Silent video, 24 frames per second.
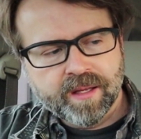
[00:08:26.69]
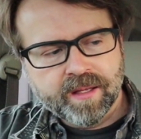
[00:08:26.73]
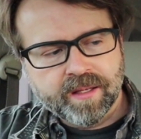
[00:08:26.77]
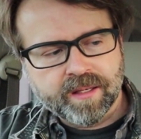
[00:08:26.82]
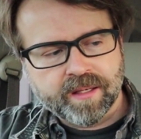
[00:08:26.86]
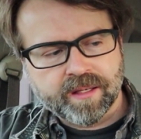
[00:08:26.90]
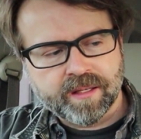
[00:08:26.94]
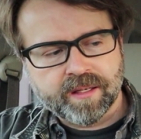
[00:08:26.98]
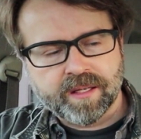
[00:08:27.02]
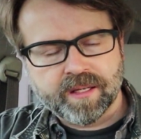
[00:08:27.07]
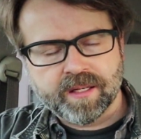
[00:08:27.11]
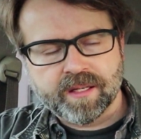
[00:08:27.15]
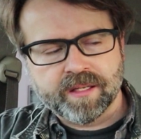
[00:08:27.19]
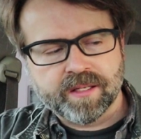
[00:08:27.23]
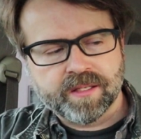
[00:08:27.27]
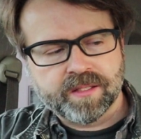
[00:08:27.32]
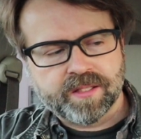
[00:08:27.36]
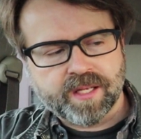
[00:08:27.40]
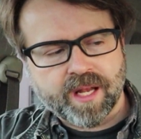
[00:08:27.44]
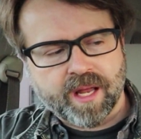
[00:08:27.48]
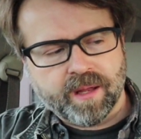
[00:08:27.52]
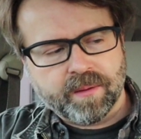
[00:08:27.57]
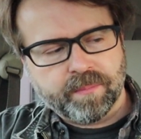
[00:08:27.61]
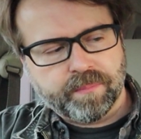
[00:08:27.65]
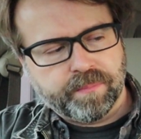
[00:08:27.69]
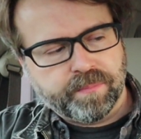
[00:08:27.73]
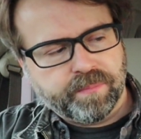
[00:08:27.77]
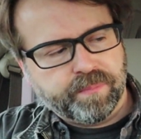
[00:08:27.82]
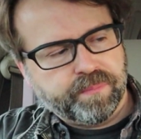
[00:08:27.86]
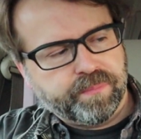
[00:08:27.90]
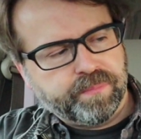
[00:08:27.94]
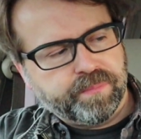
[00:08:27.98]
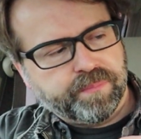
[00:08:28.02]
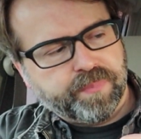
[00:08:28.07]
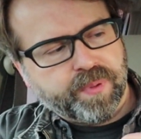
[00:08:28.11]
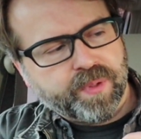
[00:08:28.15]
It is a
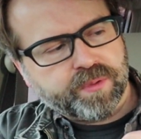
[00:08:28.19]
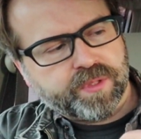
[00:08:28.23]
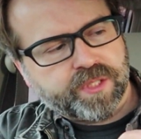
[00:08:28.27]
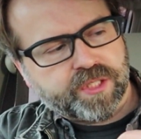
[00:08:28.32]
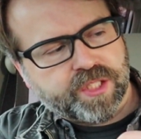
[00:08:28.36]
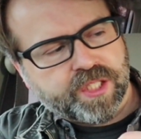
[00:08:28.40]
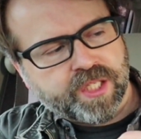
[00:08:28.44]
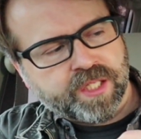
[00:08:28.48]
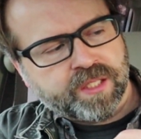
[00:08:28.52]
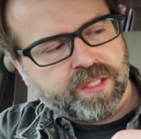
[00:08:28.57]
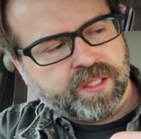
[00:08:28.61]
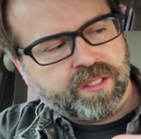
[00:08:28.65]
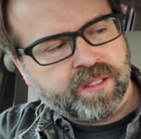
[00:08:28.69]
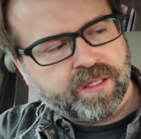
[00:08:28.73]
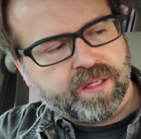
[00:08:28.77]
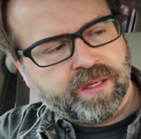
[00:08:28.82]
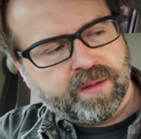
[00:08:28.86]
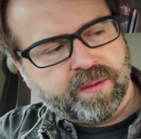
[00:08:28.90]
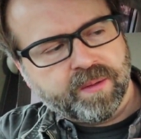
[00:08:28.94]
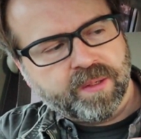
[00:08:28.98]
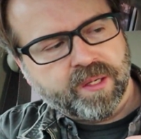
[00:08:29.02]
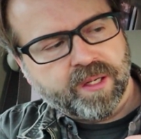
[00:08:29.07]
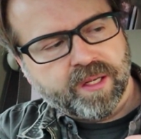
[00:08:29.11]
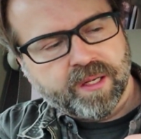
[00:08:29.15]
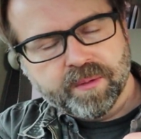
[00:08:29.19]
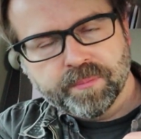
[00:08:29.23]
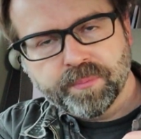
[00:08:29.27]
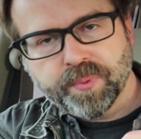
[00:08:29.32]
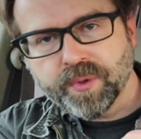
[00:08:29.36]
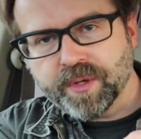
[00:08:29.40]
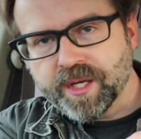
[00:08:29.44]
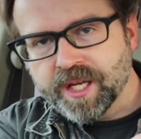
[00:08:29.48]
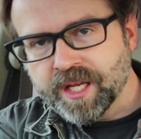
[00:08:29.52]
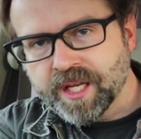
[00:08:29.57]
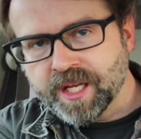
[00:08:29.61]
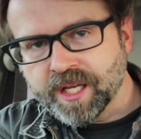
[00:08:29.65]
Purin
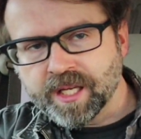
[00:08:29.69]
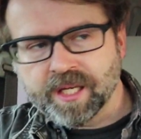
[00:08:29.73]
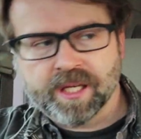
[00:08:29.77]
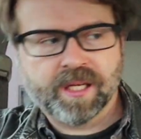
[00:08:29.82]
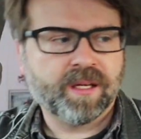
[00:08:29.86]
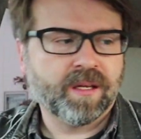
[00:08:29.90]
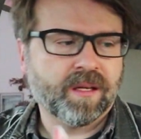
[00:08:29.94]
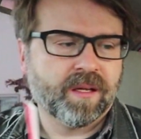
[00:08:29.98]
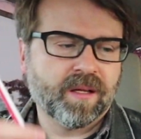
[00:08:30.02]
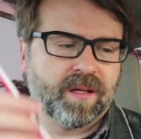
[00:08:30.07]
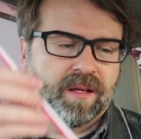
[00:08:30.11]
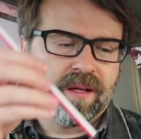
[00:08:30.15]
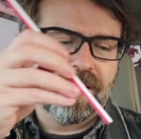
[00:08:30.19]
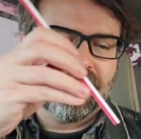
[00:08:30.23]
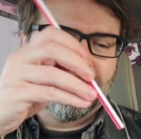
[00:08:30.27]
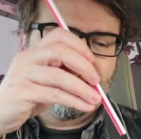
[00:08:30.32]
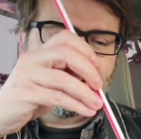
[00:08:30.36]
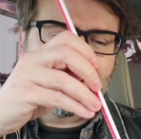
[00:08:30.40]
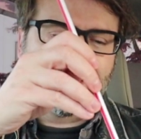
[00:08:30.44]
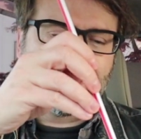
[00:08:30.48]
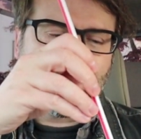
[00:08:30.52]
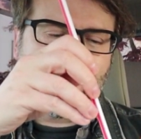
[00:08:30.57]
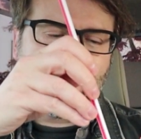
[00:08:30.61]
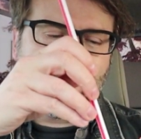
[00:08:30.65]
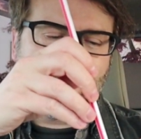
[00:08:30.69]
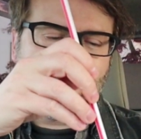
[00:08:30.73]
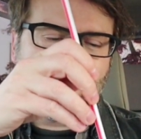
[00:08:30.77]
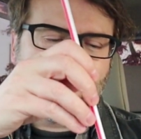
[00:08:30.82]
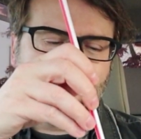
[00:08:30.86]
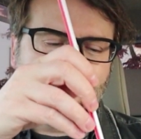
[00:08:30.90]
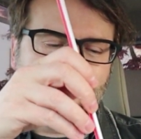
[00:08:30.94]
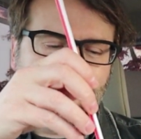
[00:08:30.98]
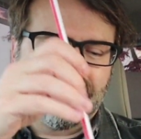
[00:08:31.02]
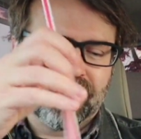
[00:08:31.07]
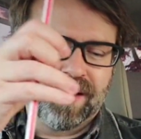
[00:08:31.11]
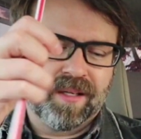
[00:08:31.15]
pudding.
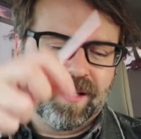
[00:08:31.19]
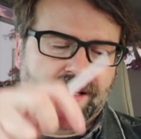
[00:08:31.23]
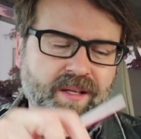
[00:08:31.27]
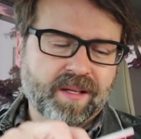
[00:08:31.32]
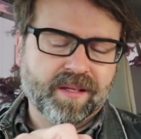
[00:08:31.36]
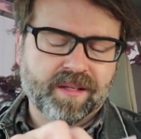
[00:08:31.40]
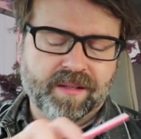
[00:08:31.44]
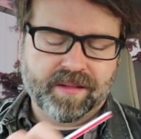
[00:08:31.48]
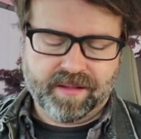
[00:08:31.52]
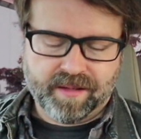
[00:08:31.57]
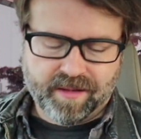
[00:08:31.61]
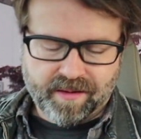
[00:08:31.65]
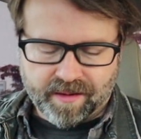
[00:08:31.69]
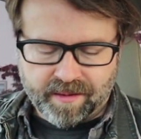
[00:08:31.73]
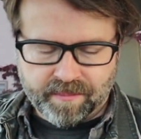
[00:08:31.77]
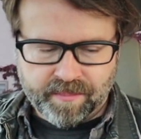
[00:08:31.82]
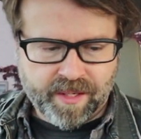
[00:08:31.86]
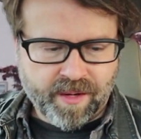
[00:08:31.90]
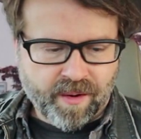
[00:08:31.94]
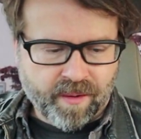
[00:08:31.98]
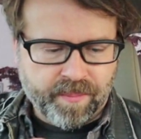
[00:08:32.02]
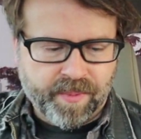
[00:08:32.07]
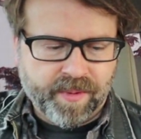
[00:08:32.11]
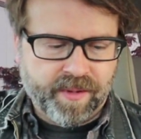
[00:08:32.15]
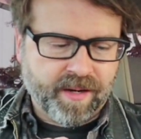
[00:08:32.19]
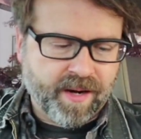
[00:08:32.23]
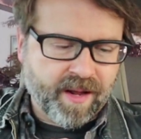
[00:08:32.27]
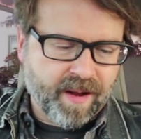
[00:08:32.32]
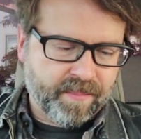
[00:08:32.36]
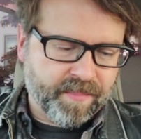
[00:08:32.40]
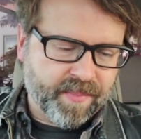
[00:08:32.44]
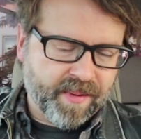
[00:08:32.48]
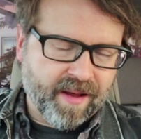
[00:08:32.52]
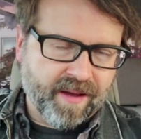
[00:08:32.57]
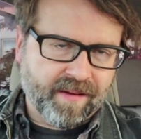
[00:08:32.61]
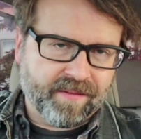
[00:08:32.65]
So here, let me open it
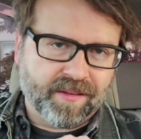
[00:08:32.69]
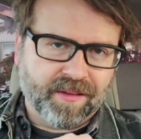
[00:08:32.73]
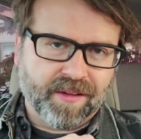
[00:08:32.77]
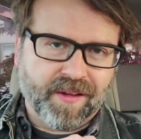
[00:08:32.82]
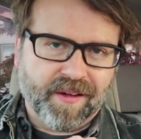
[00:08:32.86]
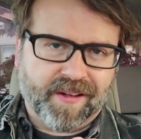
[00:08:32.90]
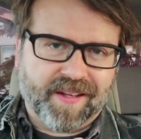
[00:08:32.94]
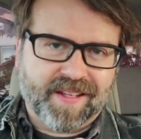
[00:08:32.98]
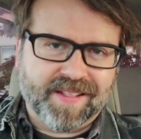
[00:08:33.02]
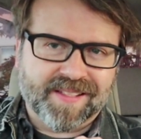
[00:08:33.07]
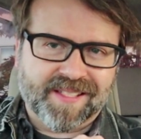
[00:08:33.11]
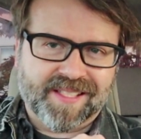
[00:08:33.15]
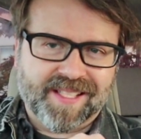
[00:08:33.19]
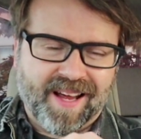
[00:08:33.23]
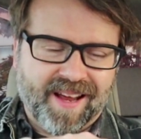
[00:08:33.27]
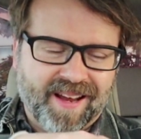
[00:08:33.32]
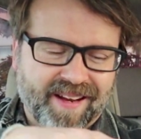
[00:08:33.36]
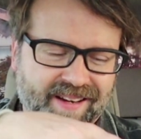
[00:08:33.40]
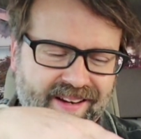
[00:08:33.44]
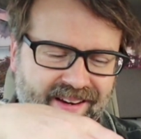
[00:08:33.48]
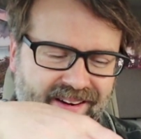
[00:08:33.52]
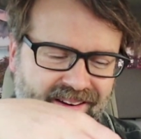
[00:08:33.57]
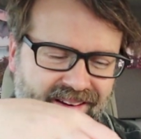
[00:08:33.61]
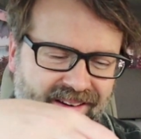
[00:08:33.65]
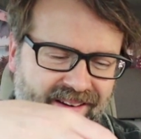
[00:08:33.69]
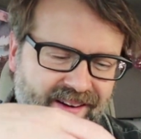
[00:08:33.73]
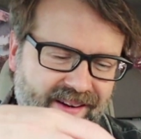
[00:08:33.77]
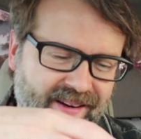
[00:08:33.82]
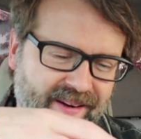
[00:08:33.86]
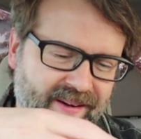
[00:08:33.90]
up and have a look inside here.